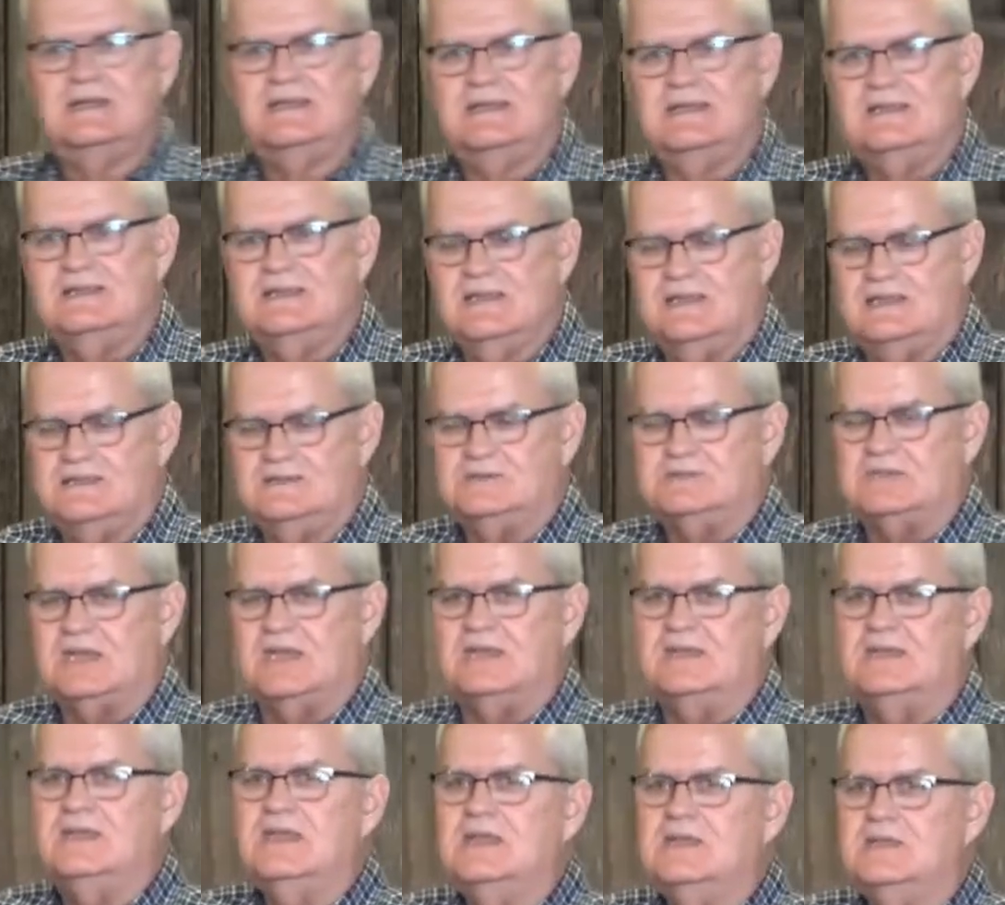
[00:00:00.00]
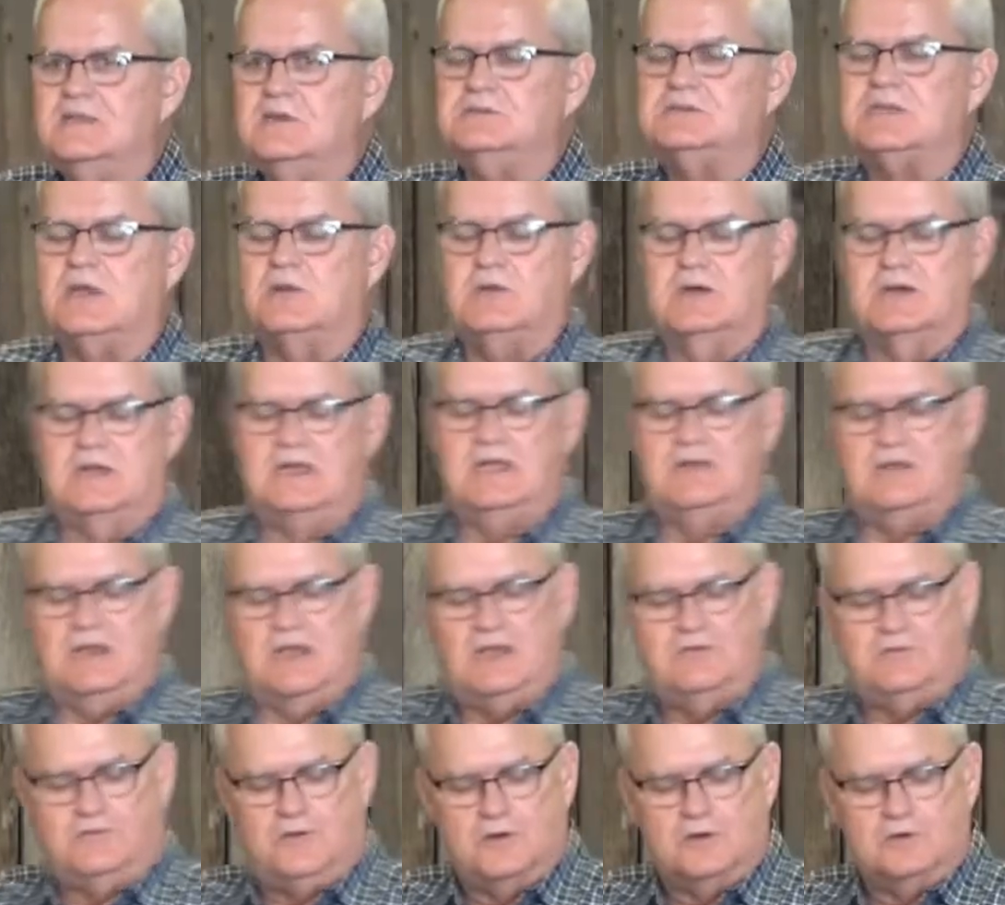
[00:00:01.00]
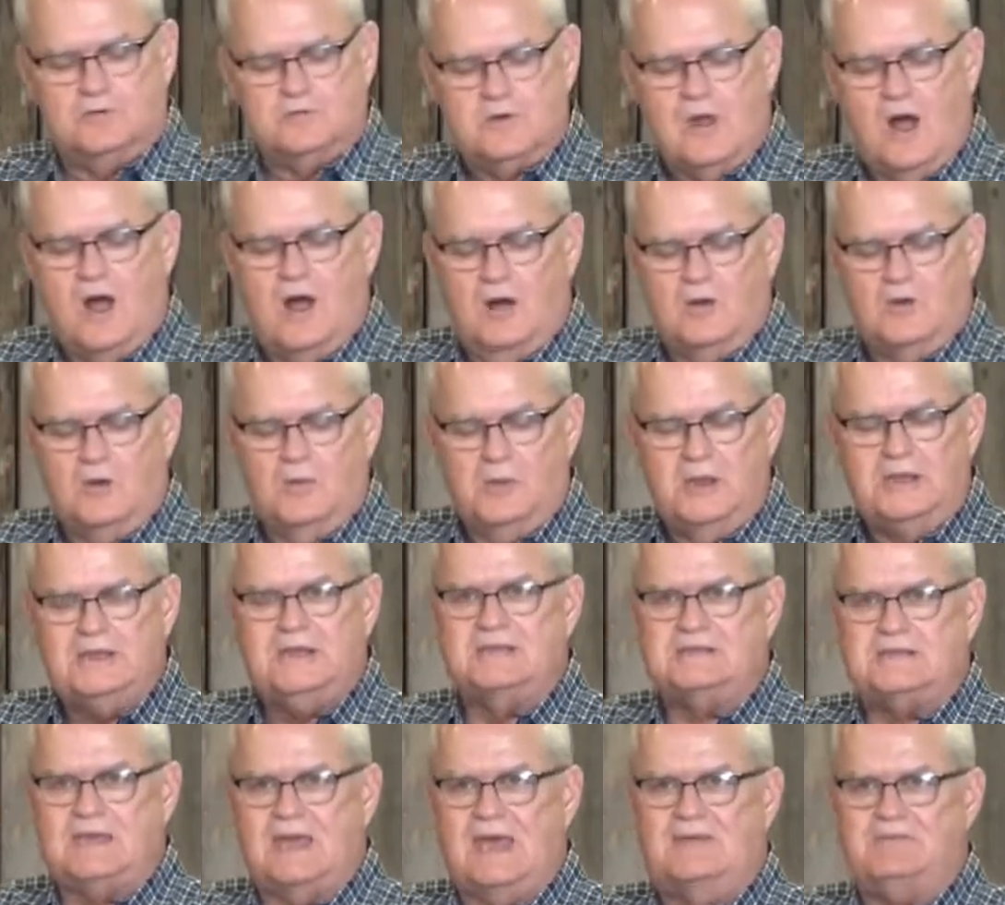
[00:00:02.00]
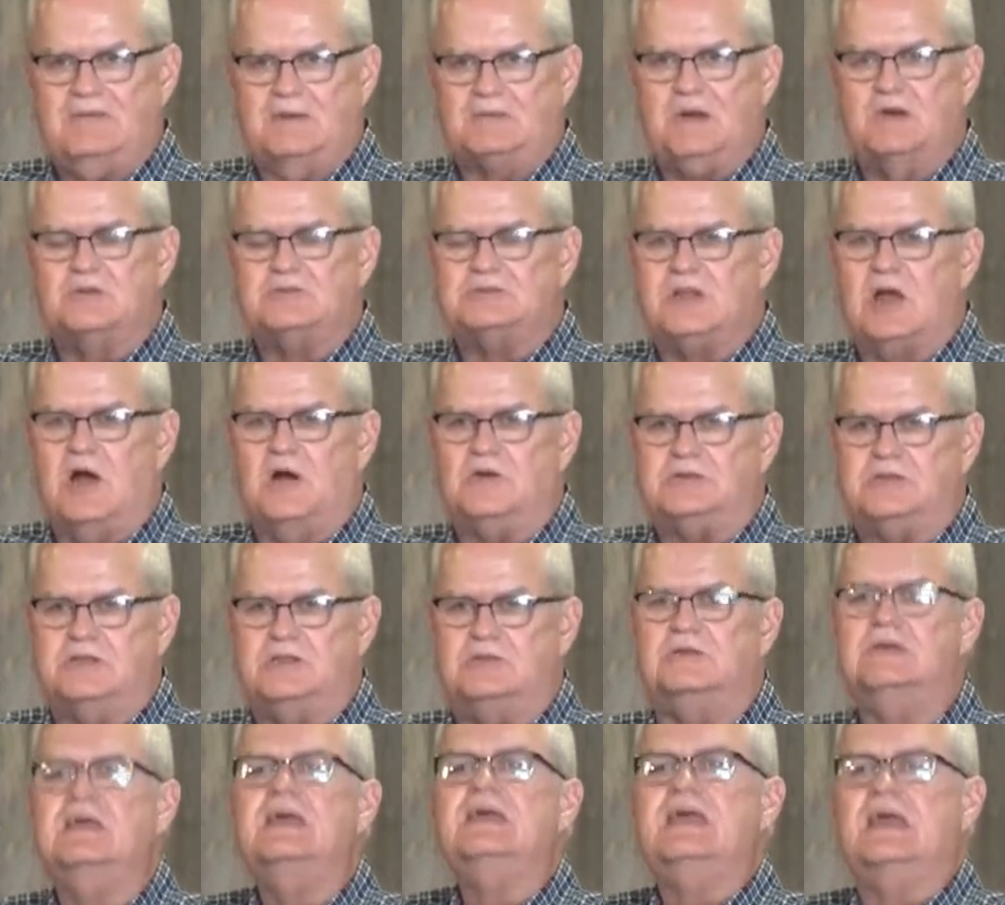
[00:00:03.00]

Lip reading: Now you say, well, if you're wrong, when we get to heaven, I'm going to talk to you.